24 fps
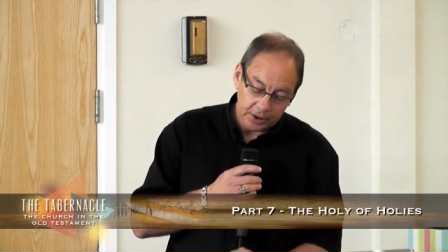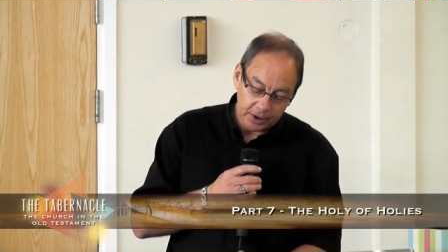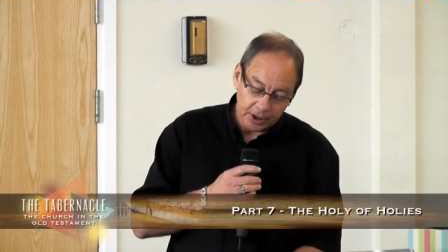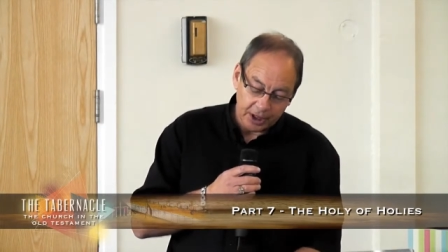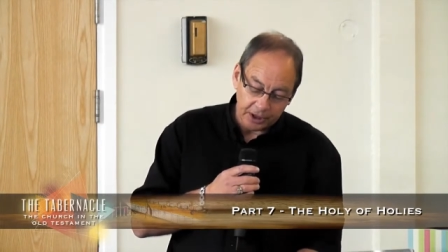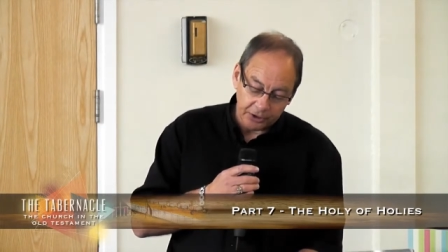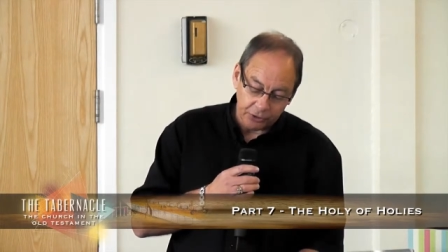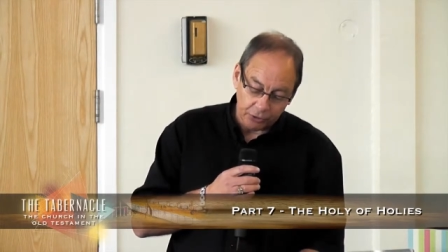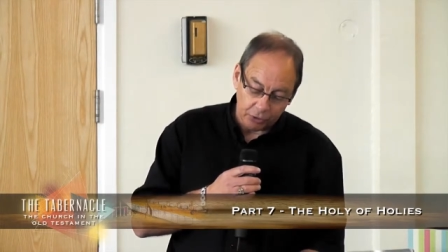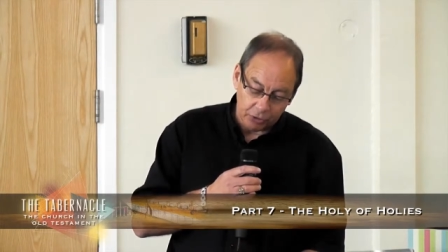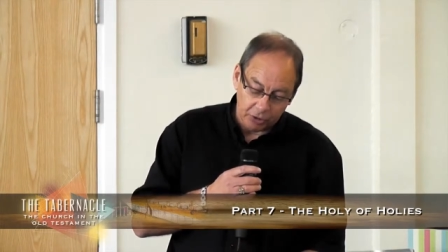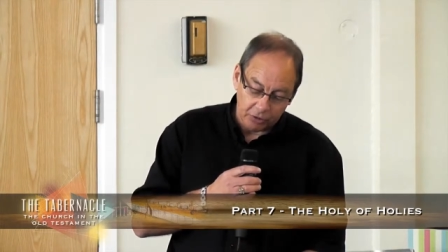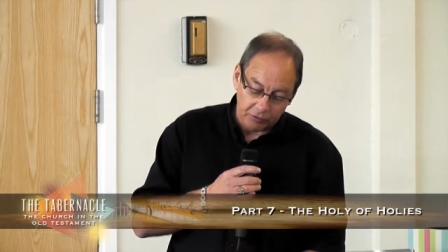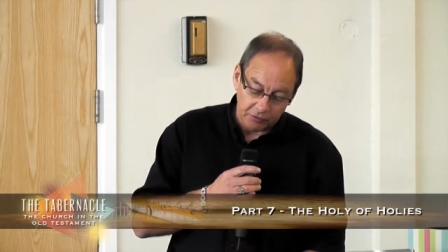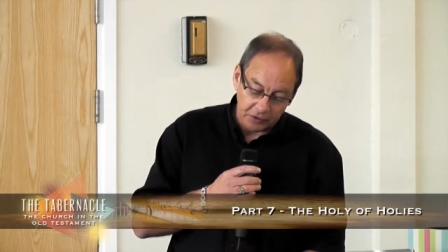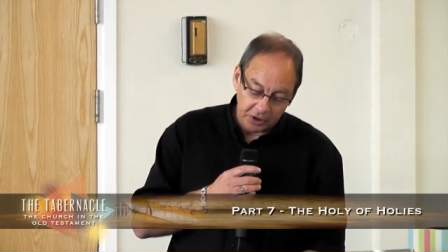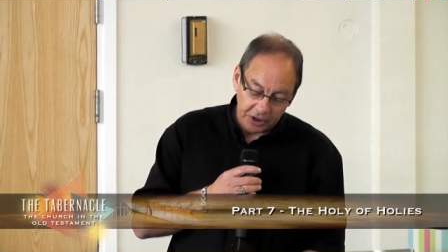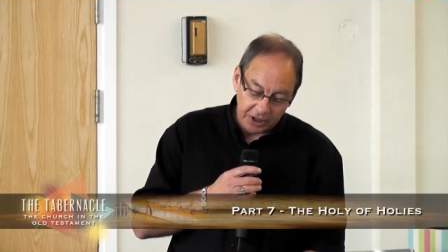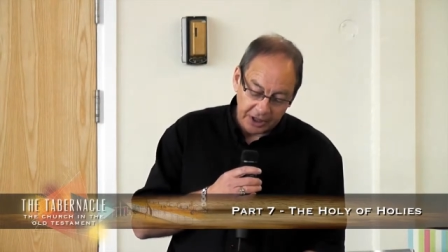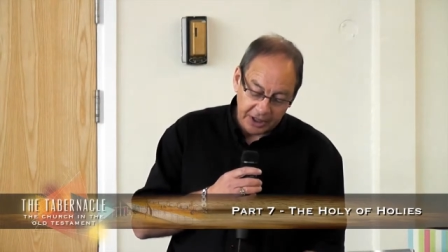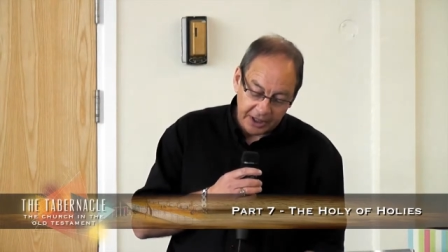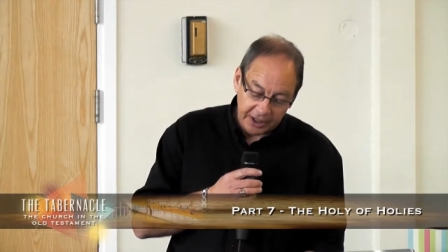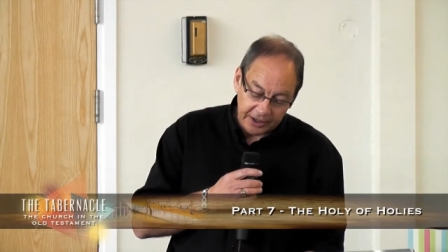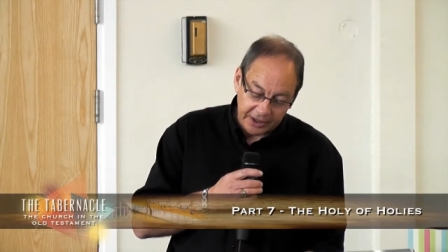and
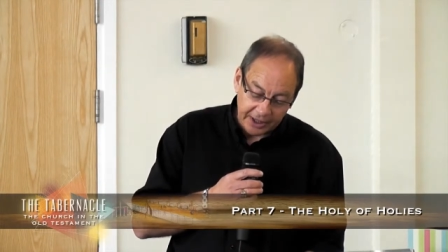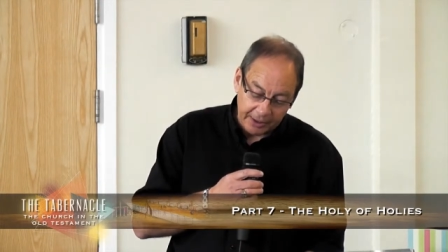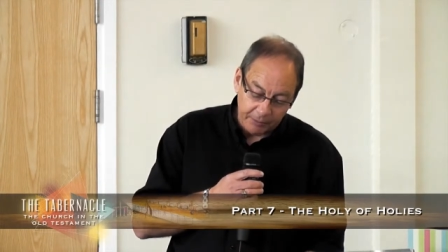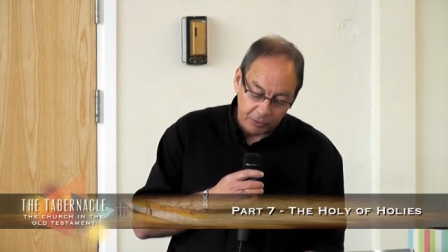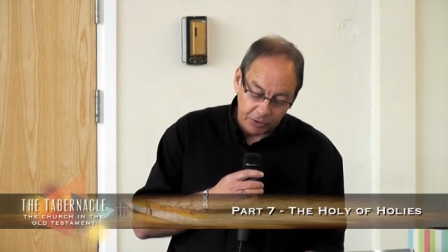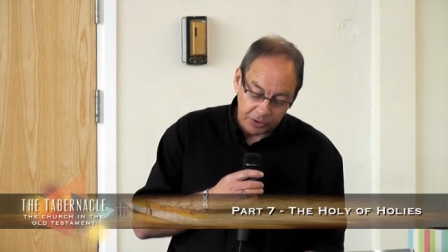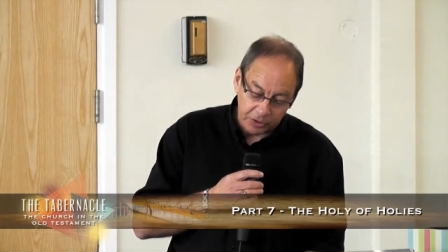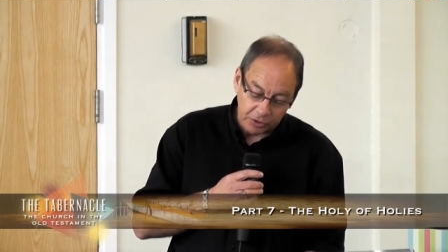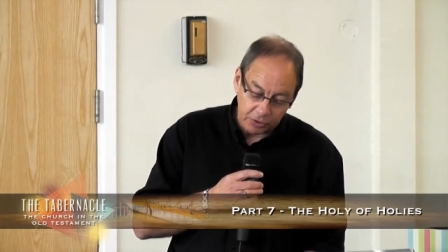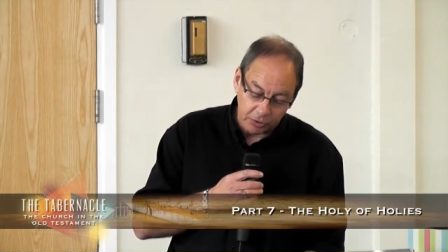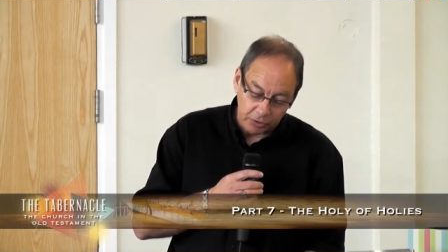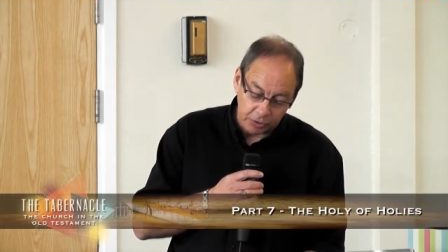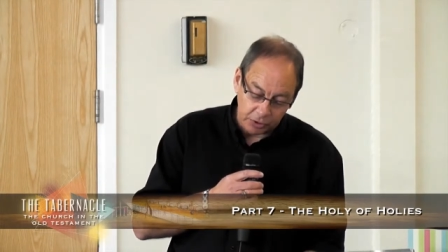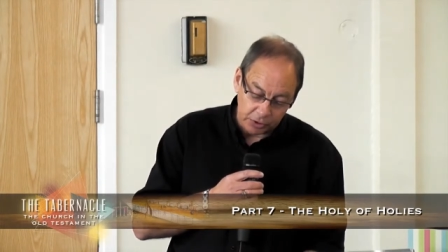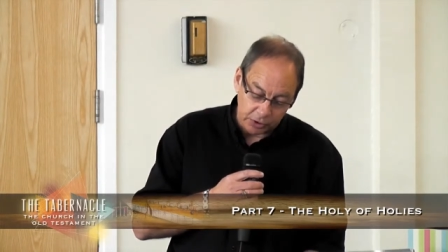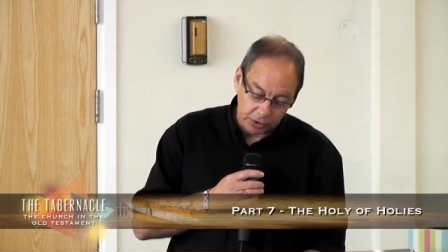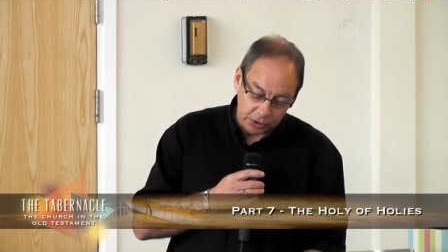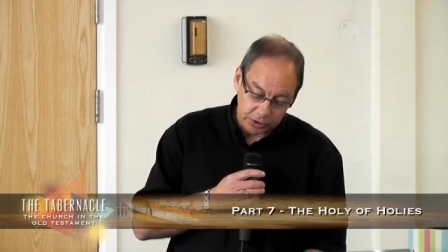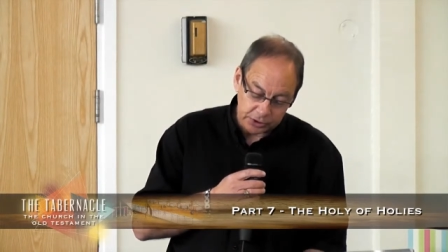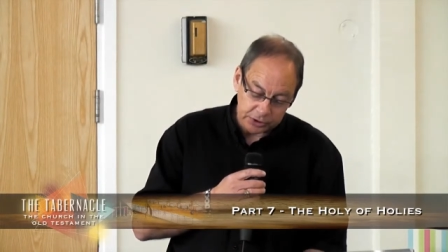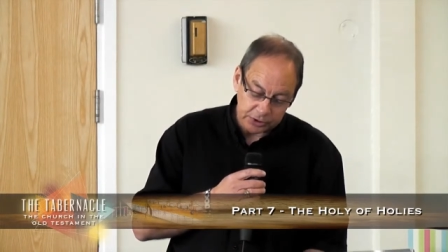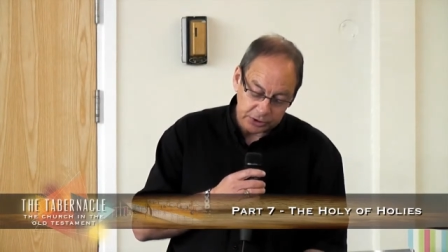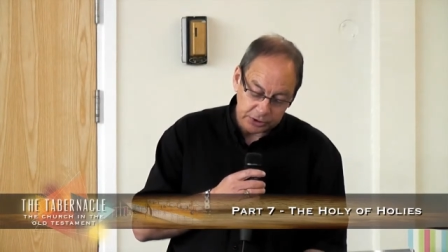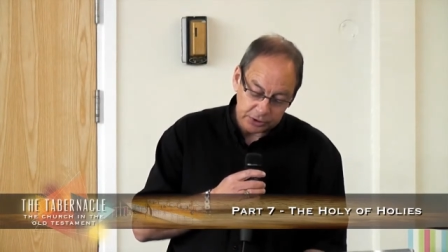overlay them with
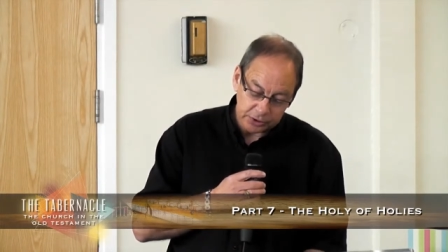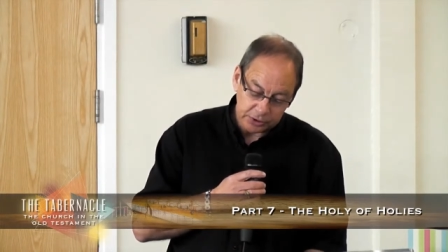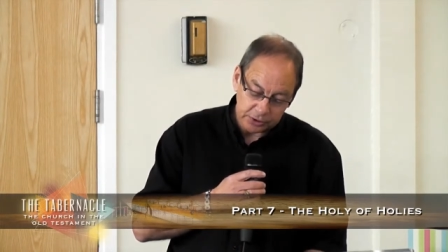gold.